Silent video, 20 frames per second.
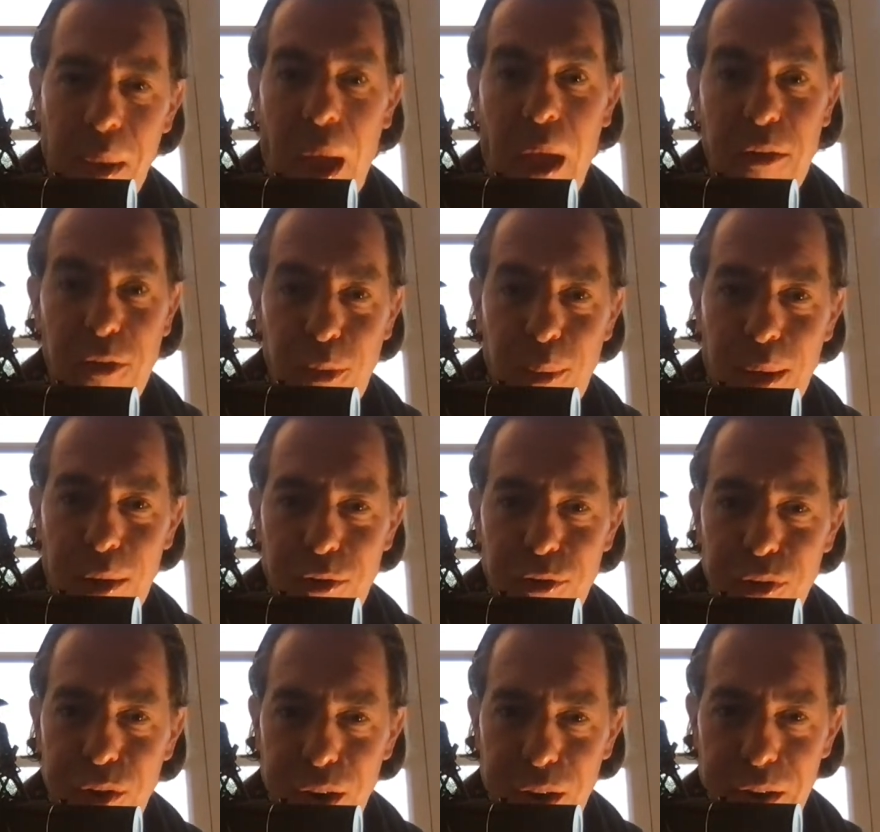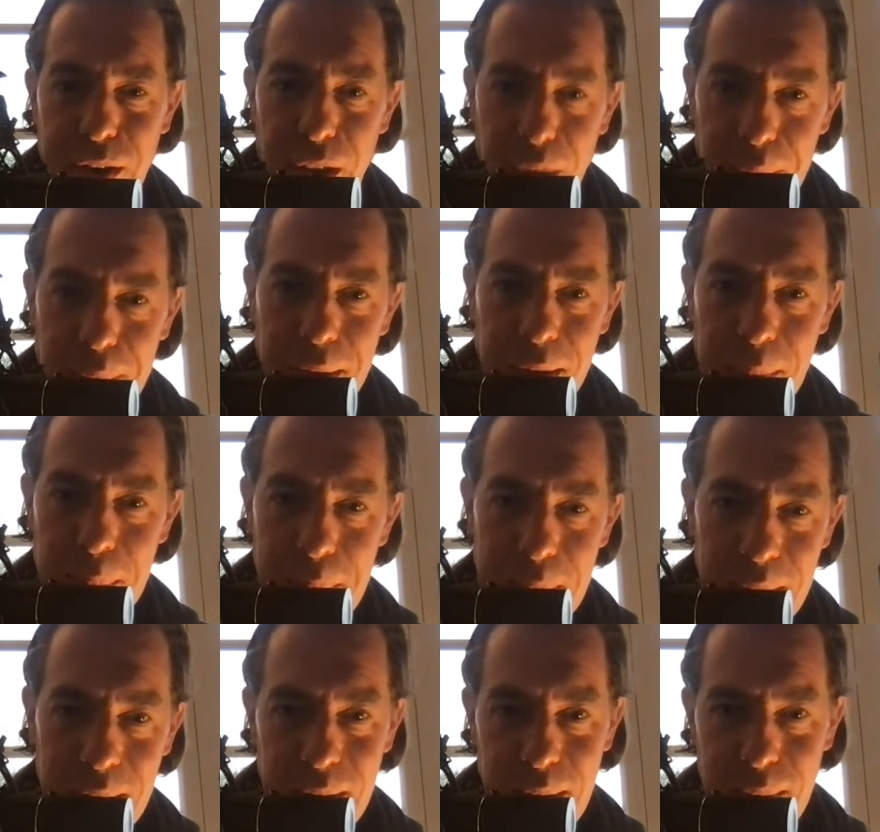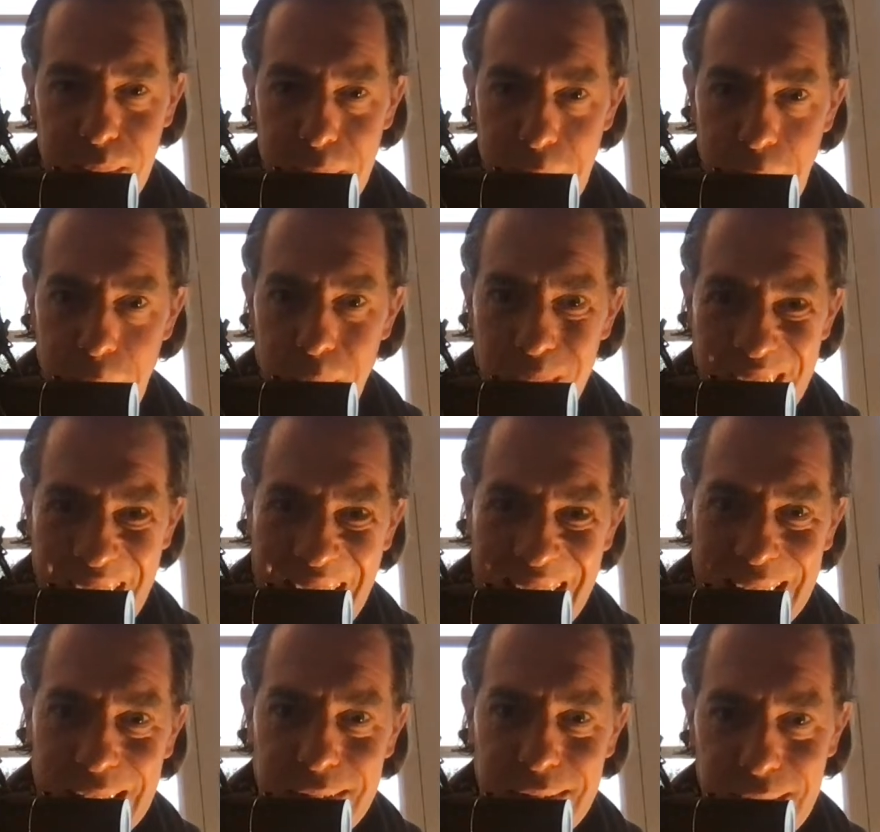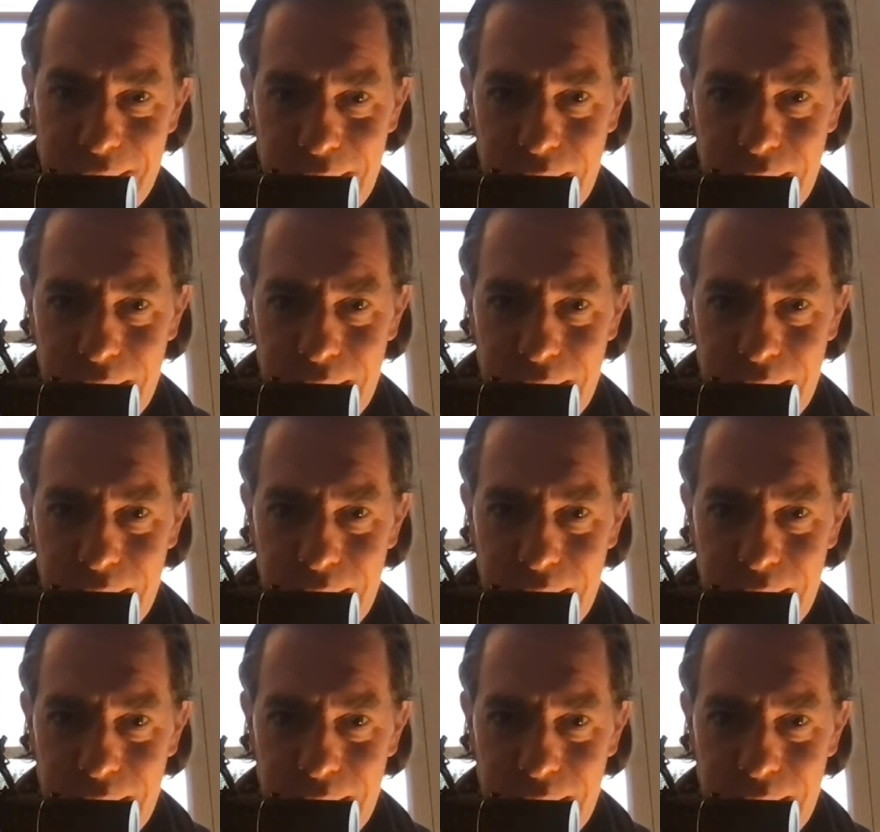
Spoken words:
do actually know him in reality,